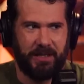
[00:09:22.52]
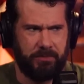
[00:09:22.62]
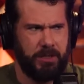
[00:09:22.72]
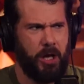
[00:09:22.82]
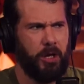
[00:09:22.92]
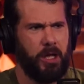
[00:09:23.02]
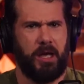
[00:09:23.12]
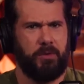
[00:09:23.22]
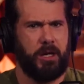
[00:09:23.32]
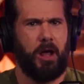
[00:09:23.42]
like, we
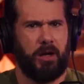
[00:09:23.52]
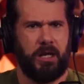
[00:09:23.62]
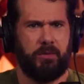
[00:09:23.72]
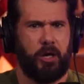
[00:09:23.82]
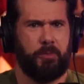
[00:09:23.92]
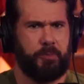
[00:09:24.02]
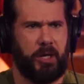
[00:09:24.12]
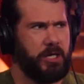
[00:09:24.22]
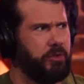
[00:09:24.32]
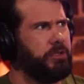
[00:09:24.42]
all here, we all
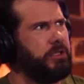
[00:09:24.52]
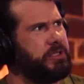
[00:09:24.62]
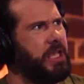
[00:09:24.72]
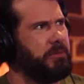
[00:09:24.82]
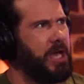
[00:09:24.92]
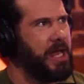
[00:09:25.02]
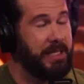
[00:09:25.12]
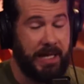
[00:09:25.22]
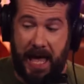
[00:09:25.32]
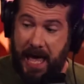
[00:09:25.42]
pray to the same God.
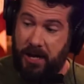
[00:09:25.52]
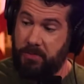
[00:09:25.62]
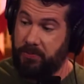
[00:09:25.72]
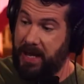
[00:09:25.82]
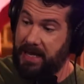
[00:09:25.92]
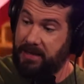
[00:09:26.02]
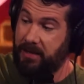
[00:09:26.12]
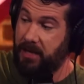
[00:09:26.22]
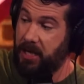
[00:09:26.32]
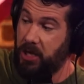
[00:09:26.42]
He's like, I don't pray
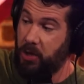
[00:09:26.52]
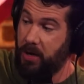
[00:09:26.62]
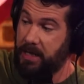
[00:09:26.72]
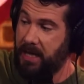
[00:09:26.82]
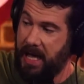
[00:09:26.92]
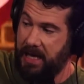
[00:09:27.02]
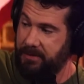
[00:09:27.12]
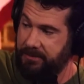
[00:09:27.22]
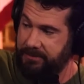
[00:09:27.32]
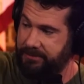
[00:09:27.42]
to your God.